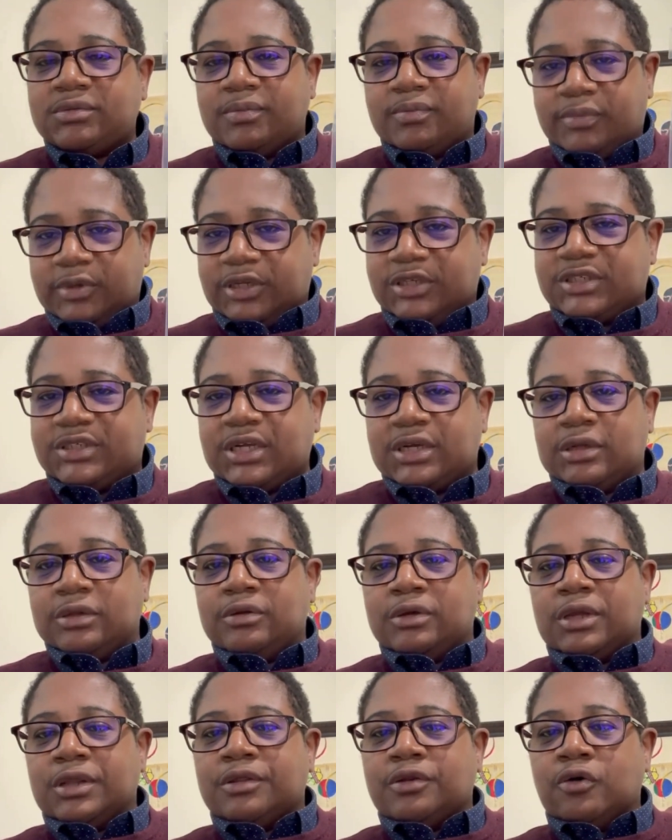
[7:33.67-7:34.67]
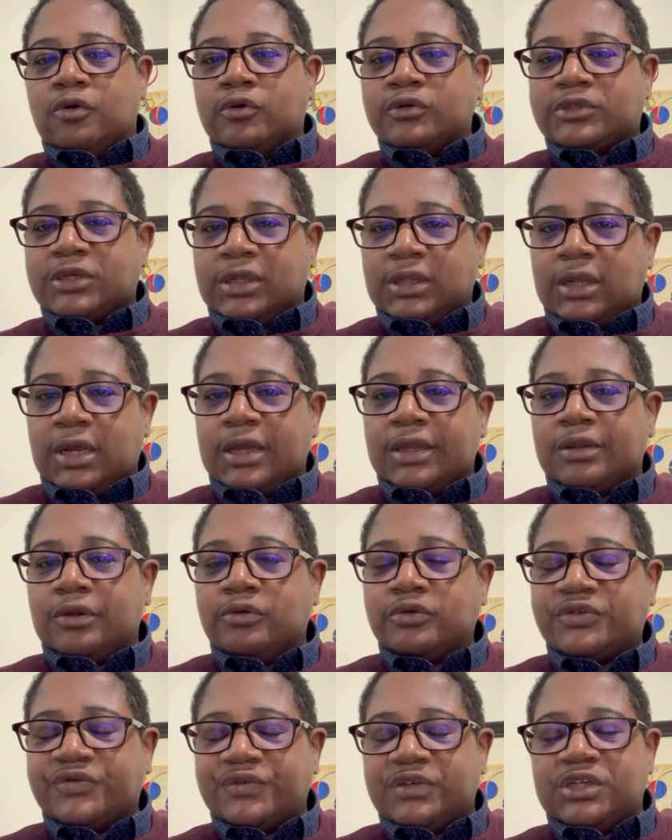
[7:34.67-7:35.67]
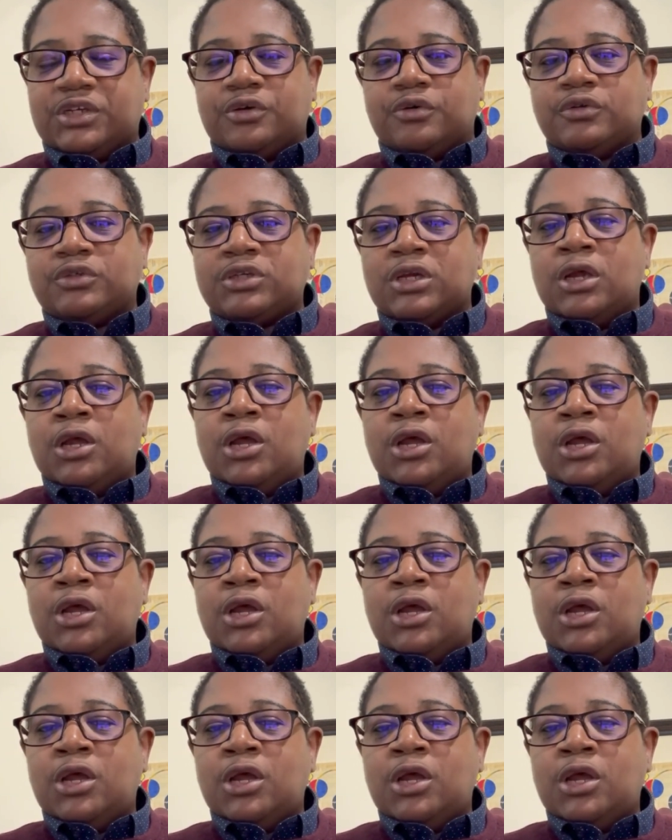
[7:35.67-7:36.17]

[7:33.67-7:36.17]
Please take a look at those and like those videos.